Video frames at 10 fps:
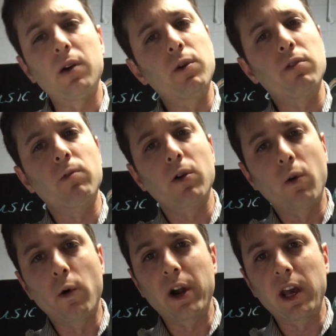with a
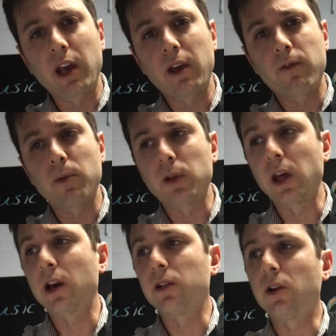recording if you're
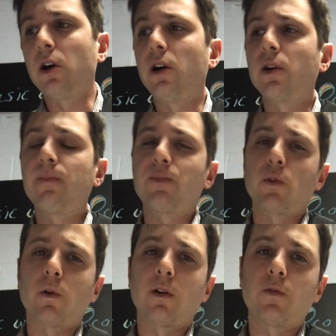playing along,
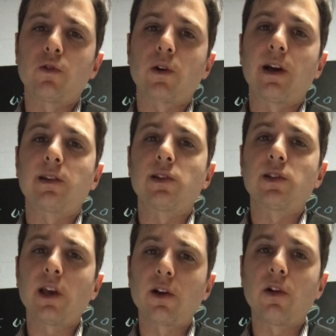or if you're trying to
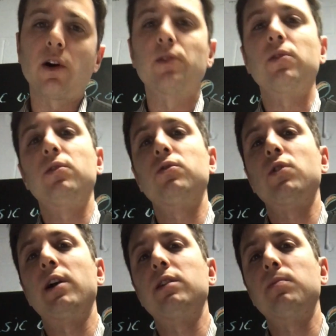sing along, or if you're
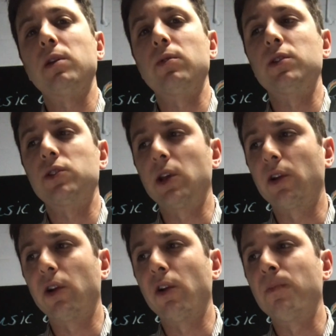trying to play with a
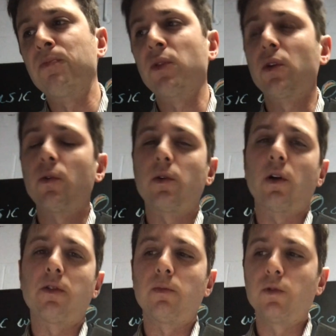singer
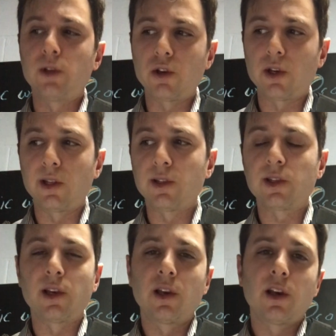or other
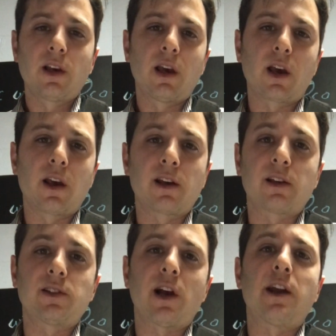musicians. It can
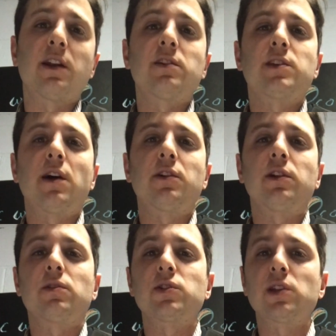sound a
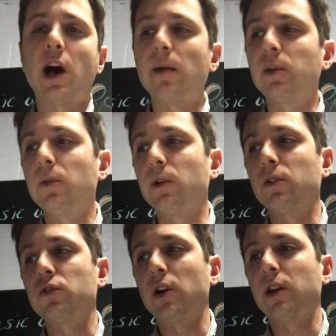little sloppy
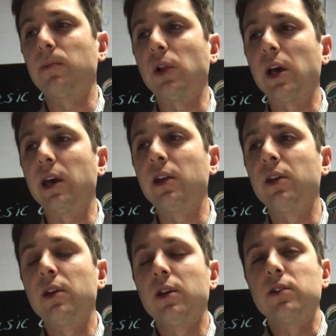when you're trying to play
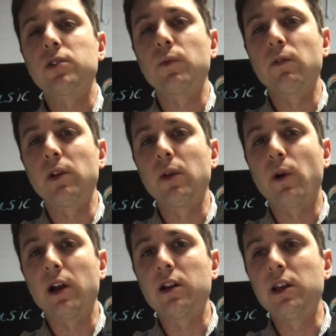it, so we really
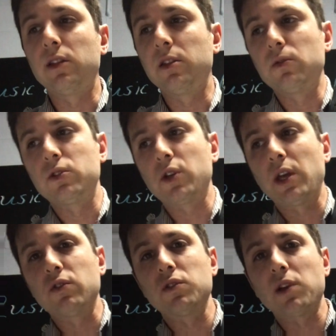want to neaten those
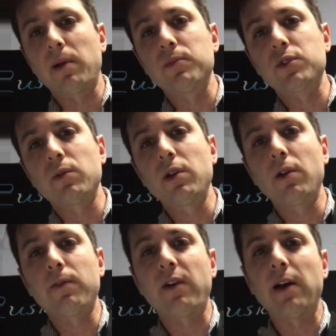changes up. So
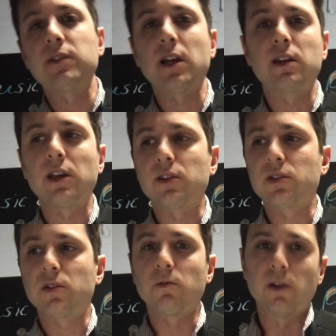here are 5
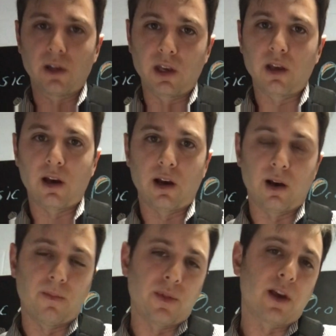techniques to really
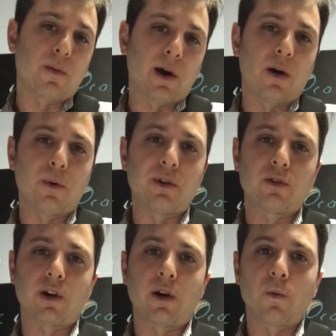think about when
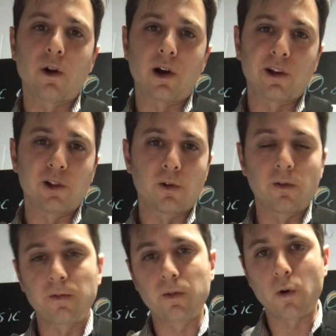you're trying to work on
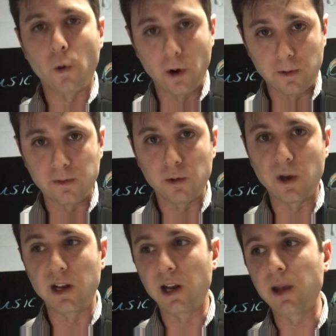chord
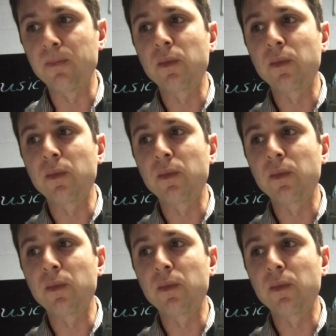fluidity.